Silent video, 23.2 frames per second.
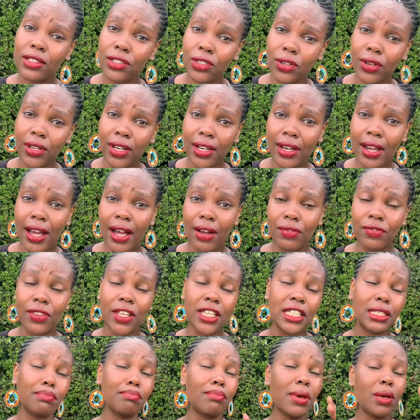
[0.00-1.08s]
is not enough,
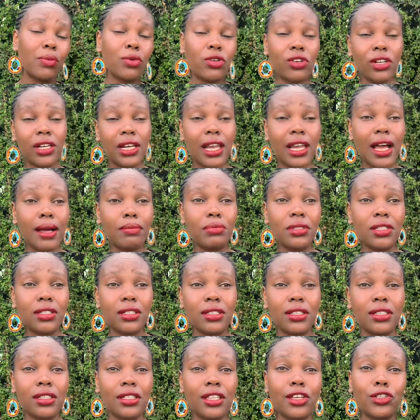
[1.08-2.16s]
there's memory
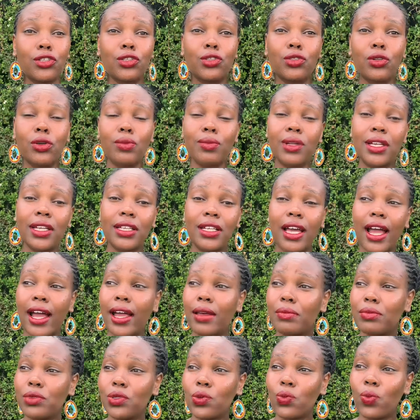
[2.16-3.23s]
lapses. There's so many
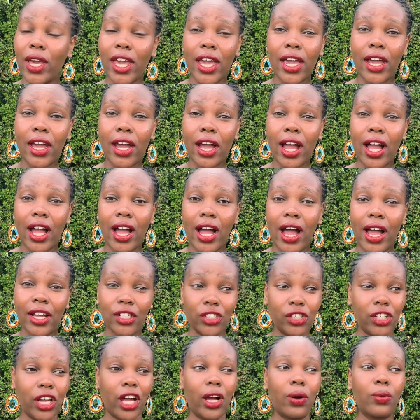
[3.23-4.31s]
times where I
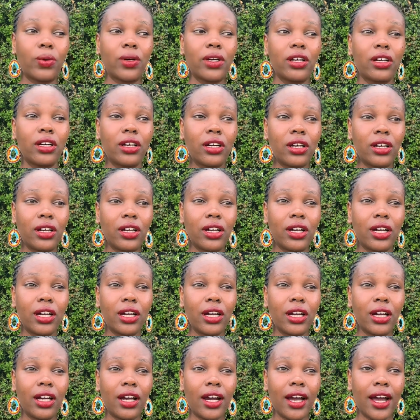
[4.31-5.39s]
shower
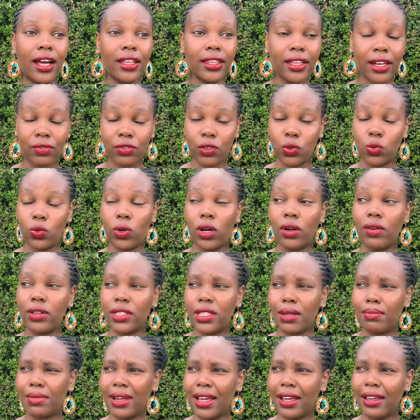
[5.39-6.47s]
and then after 2 hours
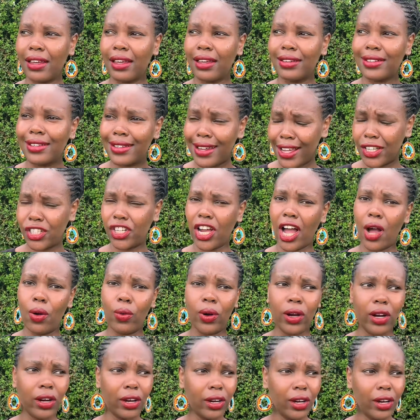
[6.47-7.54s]
I'm like, did I
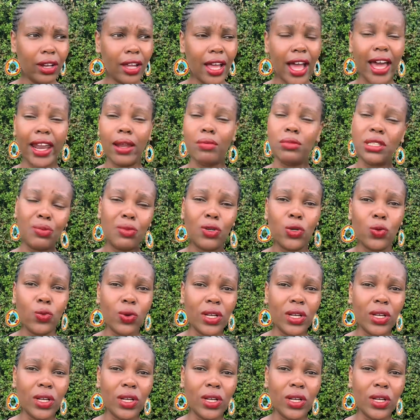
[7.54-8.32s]
shower? And I'm someone who